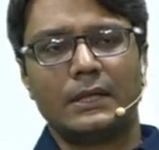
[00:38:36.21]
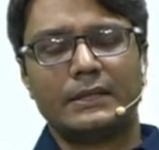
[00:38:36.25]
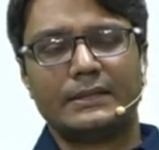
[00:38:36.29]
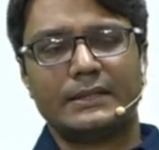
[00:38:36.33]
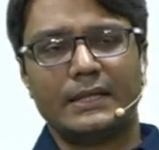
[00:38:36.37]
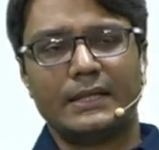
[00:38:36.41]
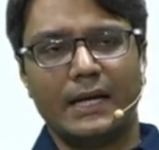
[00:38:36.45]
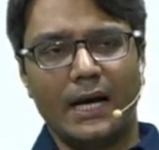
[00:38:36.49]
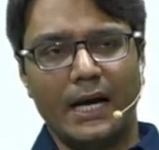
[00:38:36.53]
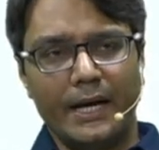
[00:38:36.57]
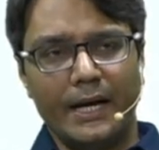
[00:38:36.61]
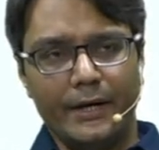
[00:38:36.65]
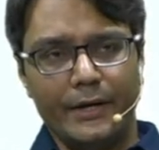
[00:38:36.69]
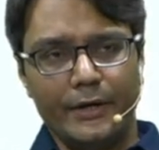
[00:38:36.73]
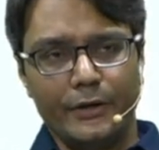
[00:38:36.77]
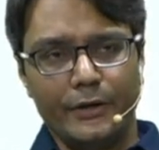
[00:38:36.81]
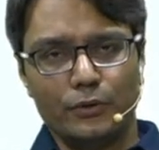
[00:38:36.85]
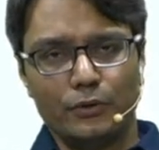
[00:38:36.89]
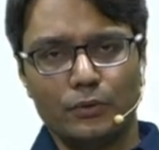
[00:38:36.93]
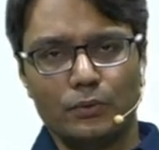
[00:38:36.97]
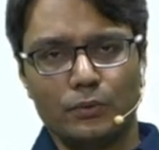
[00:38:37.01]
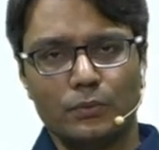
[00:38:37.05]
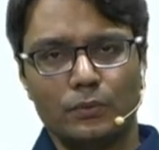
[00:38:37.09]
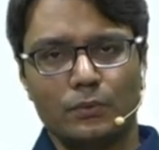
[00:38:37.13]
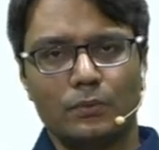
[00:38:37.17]
They guide
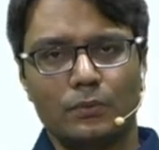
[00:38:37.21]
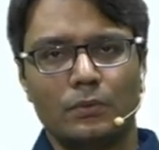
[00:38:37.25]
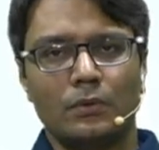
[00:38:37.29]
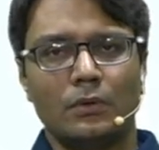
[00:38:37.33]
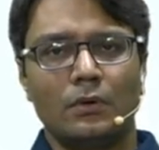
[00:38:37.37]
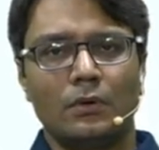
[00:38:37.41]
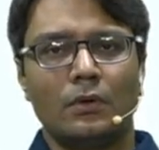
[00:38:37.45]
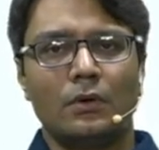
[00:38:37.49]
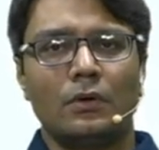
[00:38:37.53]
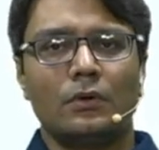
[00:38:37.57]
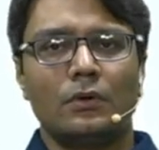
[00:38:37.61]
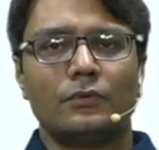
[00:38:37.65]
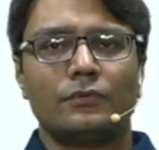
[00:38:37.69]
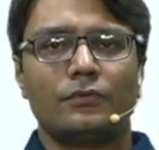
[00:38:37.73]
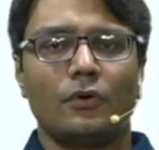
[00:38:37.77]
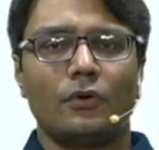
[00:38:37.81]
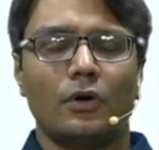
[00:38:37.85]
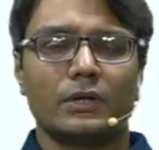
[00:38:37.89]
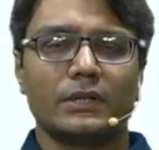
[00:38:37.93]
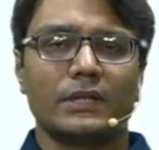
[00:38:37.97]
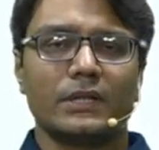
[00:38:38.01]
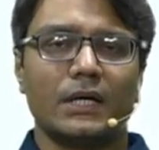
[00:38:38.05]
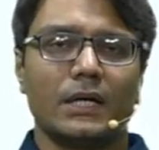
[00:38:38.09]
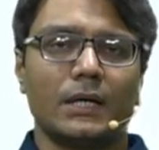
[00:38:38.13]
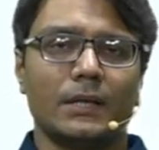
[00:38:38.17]
you
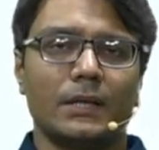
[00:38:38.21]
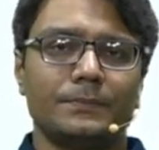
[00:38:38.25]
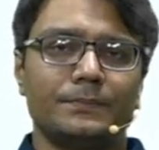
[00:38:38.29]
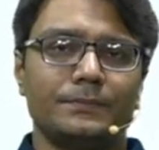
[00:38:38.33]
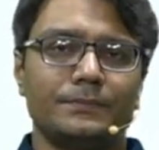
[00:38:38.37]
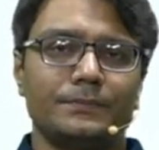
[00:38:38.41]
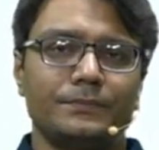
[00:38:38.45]
for the